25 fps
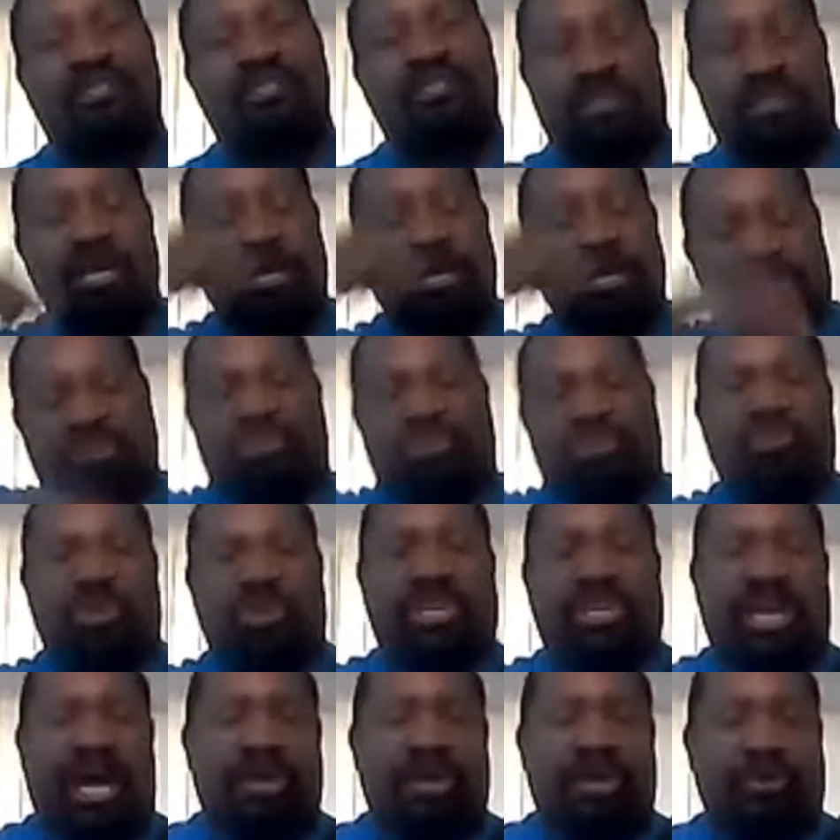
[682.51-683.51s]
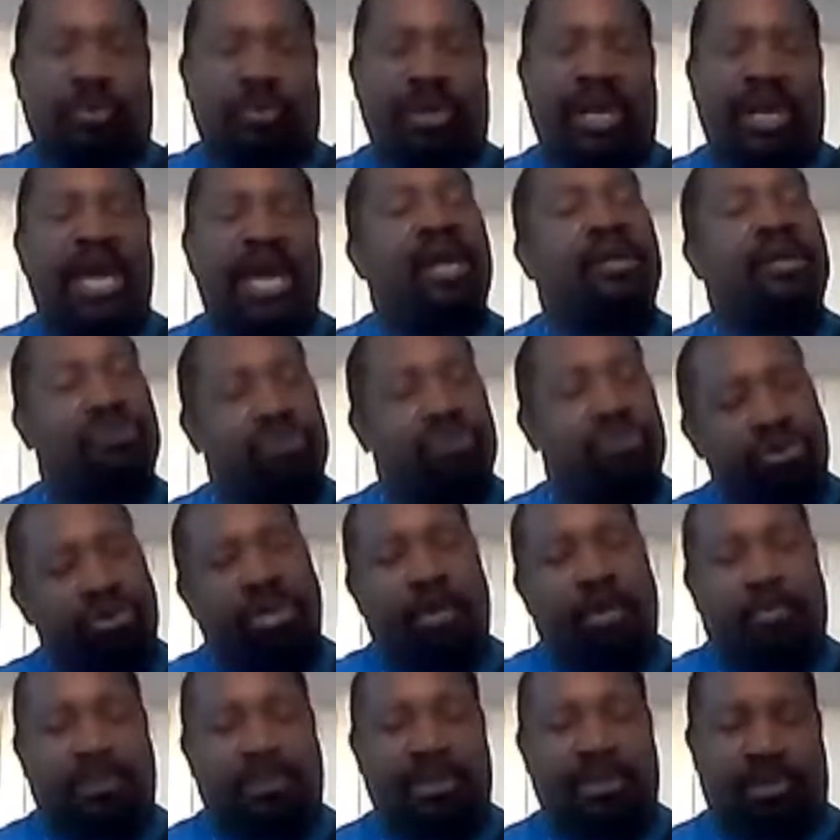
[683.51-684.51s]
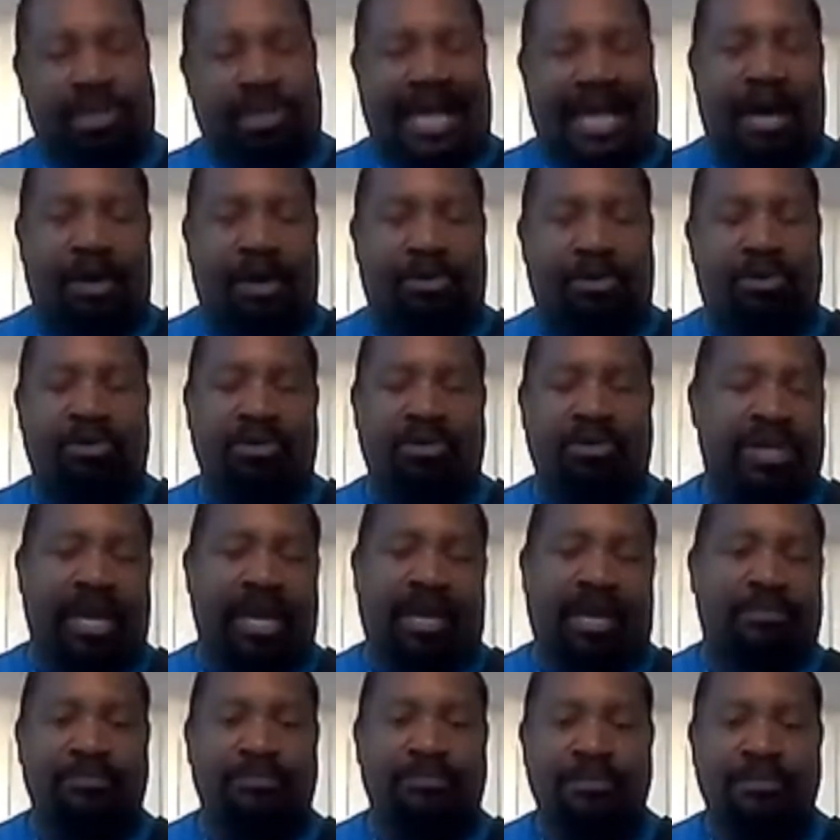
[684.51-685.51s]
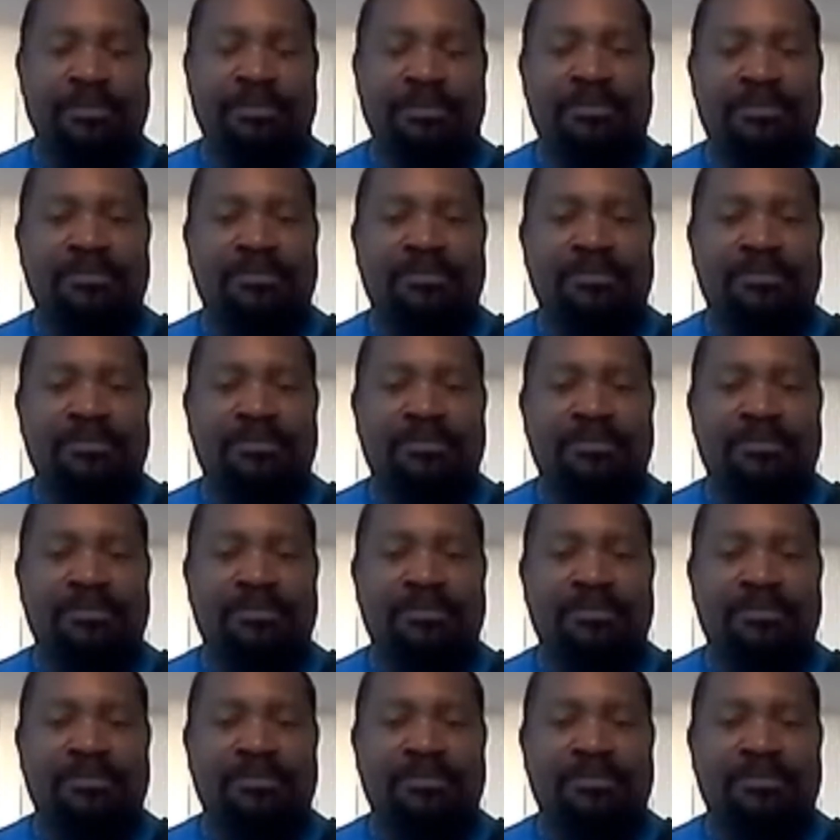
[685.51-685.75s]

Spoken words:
I'll just tune it down to an A and turn it up a little louder. Yeah.